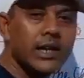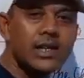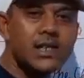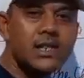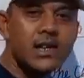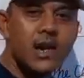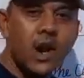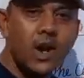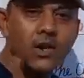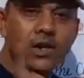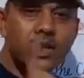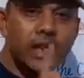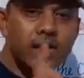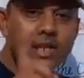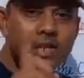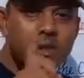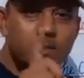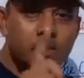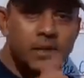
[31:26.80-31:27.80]
is not
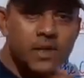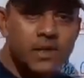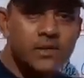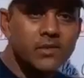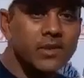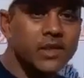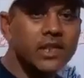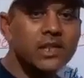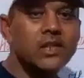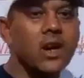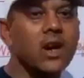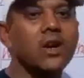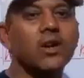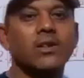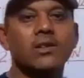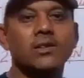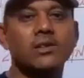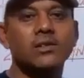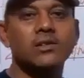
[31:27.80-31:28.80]
a specific
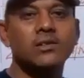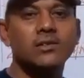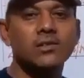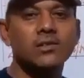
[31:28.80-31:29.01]
dog.